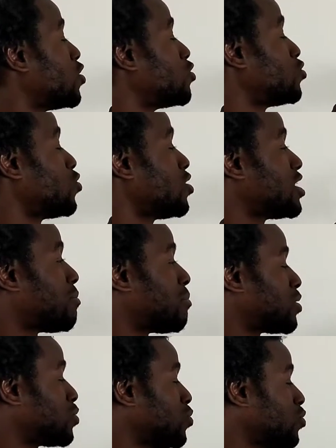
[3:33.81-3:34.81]
Rule
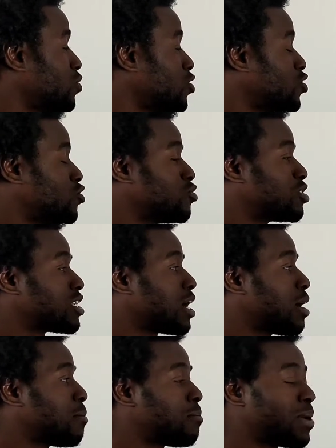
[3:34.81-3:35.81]
number two, use
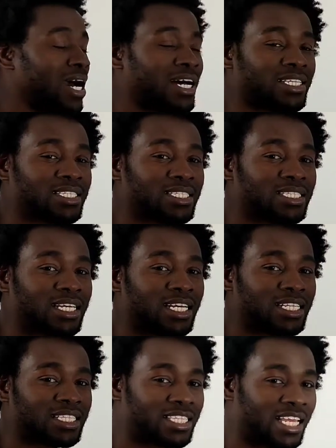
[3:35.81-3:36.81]
past
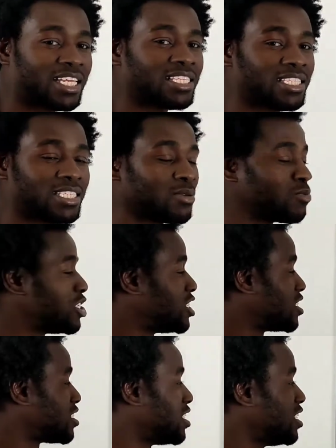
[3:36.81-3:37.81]
tense,
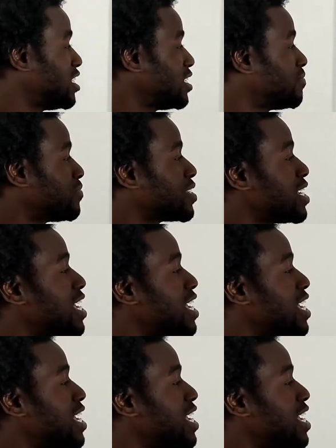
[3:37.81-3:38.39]
which is li.